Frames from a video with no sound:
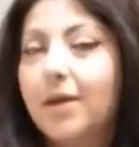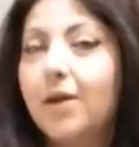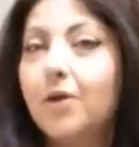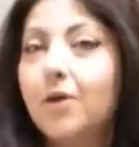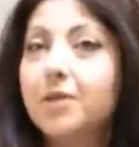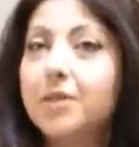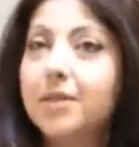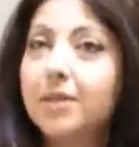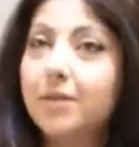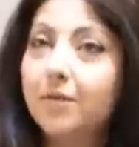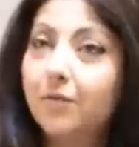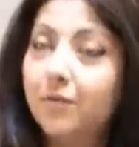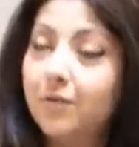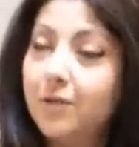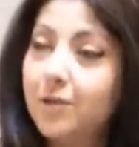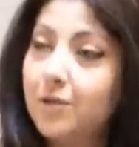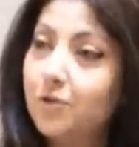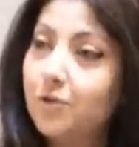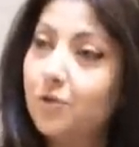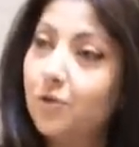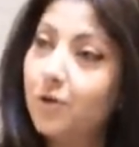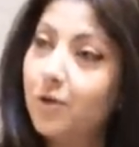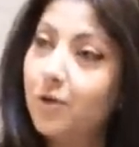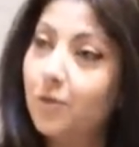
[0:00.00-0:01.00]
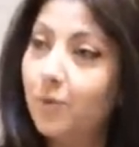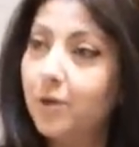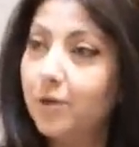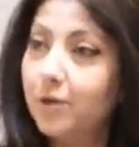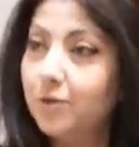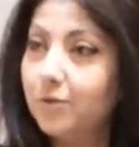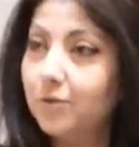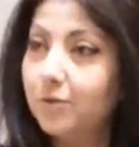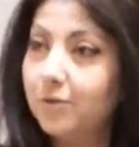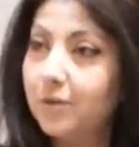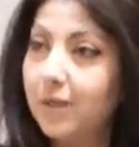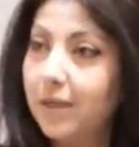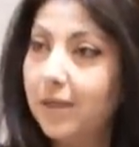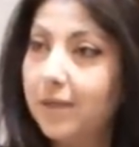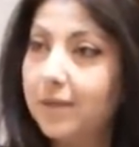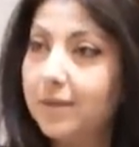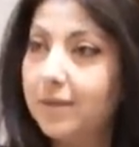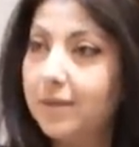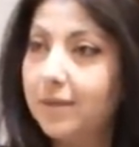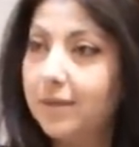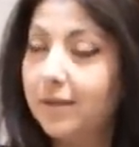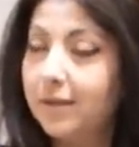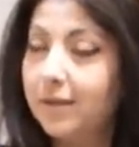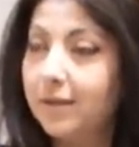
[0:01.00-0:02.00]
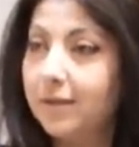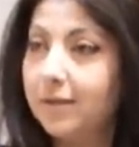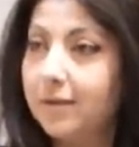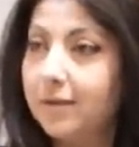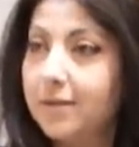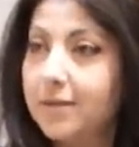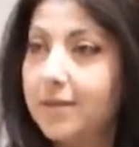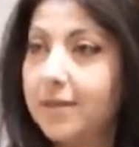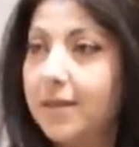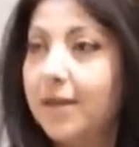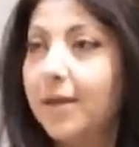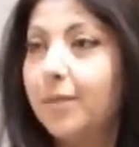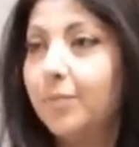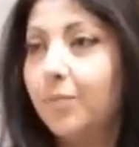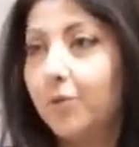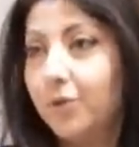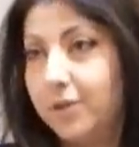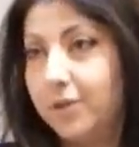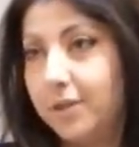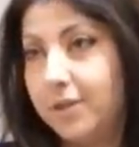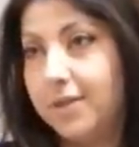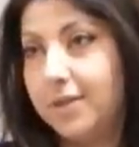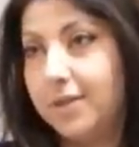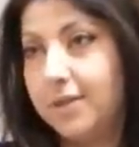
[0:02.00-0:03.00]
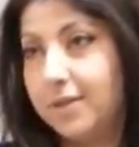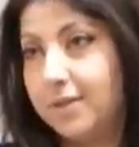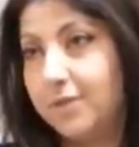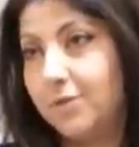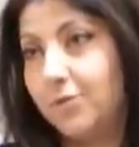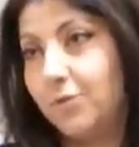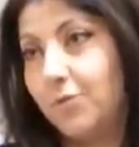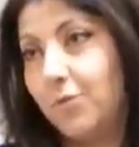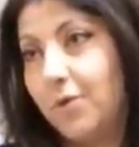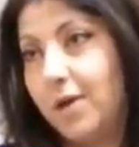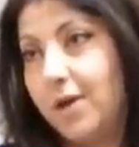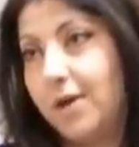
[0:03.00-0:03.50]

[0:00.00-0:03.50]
Now, it's a different story when you're getting celebrities to